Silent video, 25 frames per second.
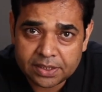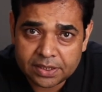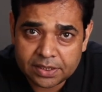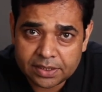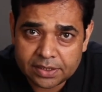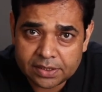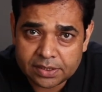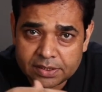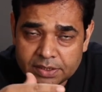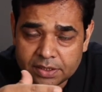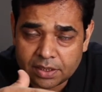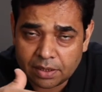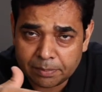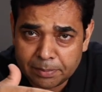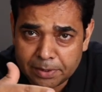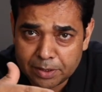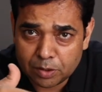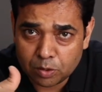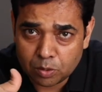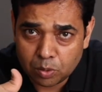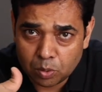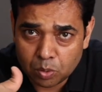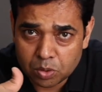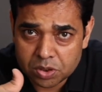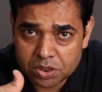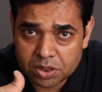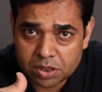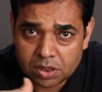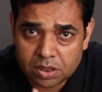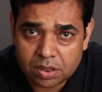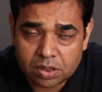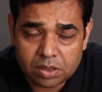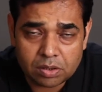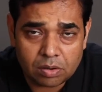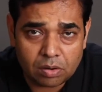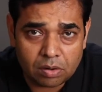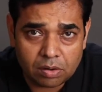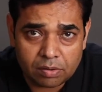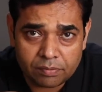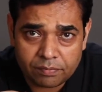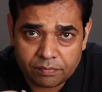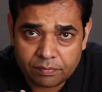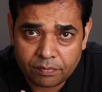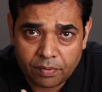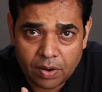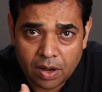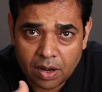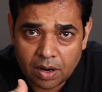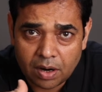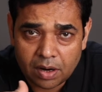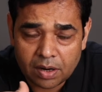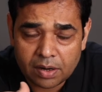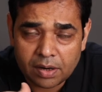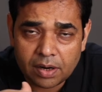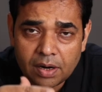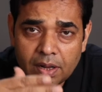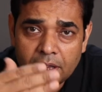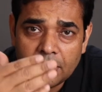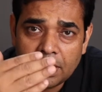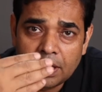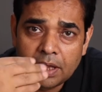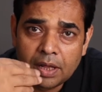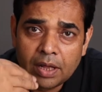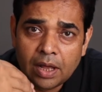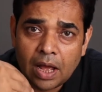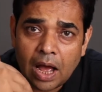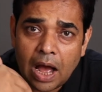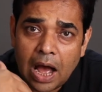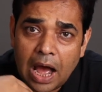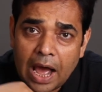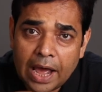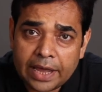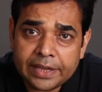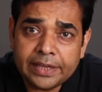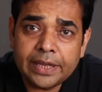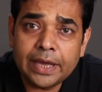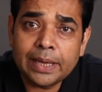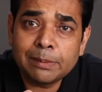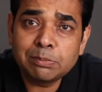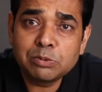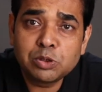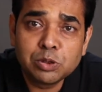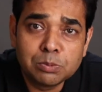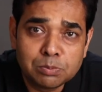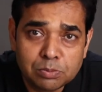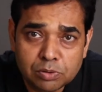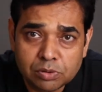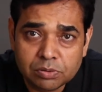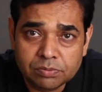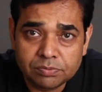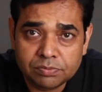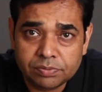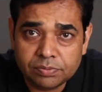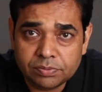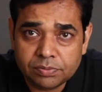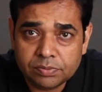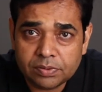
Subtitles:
is coming closer or far, I have to move.